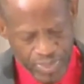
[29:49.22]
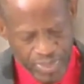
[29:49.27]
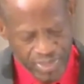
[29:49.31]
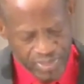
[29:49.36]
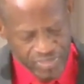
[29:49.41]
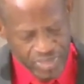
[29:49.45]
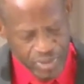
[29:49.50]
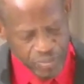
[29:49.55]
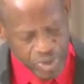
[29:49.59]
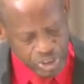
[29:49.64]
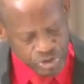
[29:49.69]

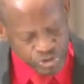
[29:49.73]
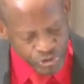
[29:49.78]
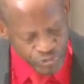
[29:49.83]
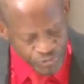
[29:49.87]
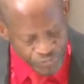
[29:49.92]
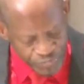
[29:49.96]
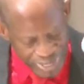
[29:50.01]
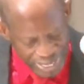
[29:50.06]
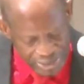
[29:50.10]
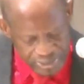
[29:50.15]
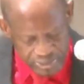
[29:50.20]
They must
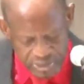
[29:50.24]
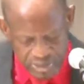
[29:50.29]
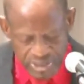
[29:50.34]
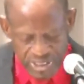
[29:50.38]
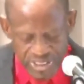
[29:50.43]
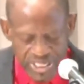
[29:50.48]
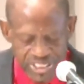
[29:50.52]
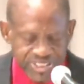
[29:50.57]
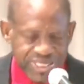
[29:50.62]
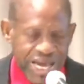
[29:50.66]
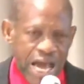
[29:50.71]
reflect the
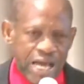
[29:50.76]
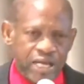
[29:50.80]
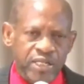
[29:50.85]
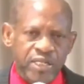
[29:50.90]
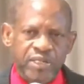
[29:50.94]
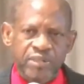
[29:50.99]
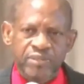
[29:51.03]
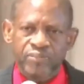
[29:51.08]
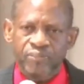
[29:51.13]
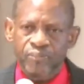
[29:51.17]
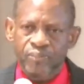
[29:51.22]

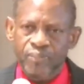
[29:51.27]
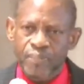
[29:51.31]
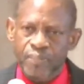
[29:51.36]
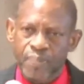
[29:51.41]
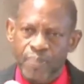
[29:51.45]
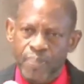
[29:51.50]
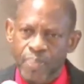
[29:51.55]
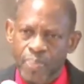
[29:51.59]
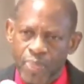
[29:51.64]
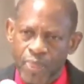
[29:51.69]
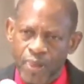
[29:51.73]
desire,
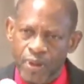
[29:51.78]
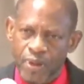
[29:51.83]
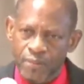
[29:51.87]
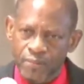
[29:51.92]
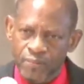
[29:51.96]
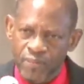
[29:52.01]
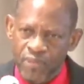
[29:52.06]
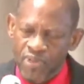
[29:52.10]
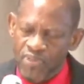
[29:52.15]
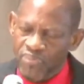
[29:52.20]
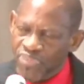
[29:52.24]

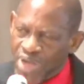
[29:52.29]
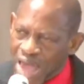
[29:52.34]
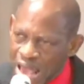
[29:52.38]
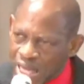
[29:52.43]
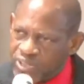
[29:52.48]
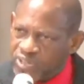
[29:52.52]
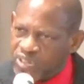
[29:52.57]
that